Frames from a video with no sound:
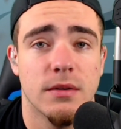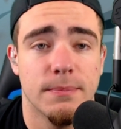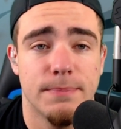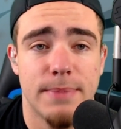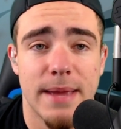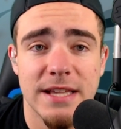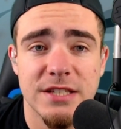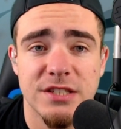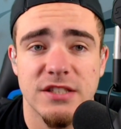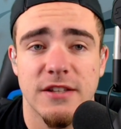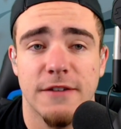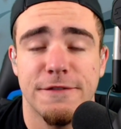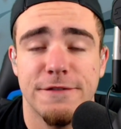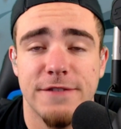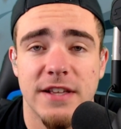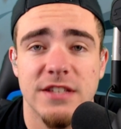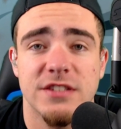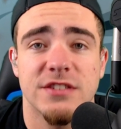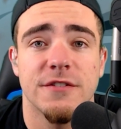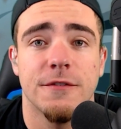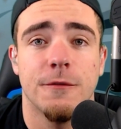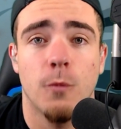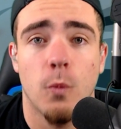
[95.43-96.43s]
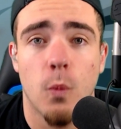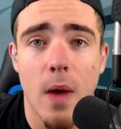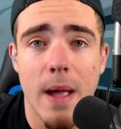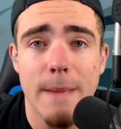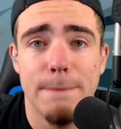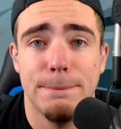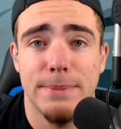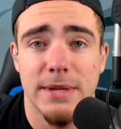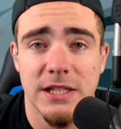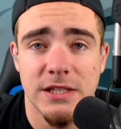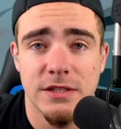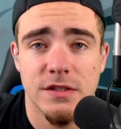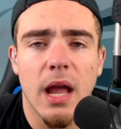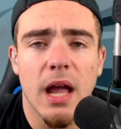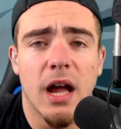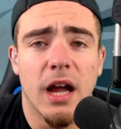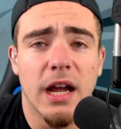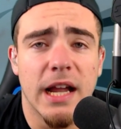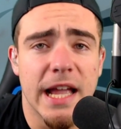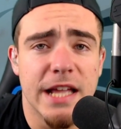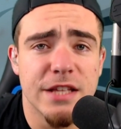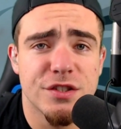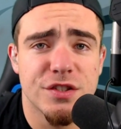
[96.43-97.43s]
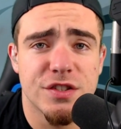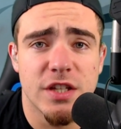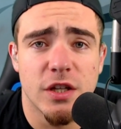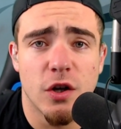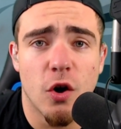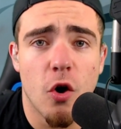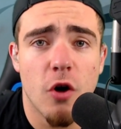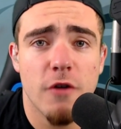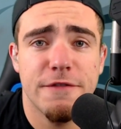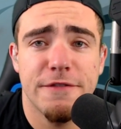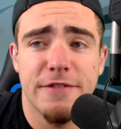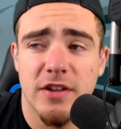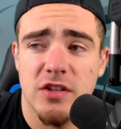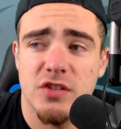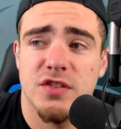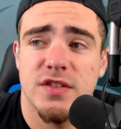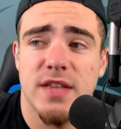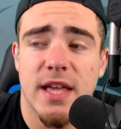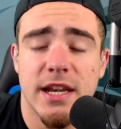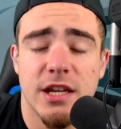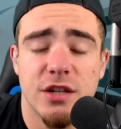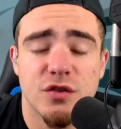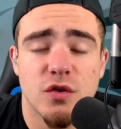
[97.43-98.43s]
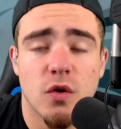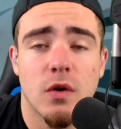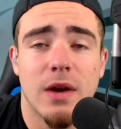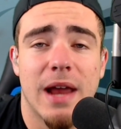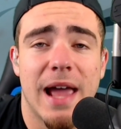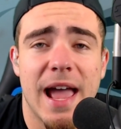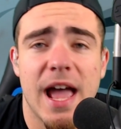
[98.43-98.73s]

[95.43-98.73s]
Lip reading: best defensive weapons against an offense that is on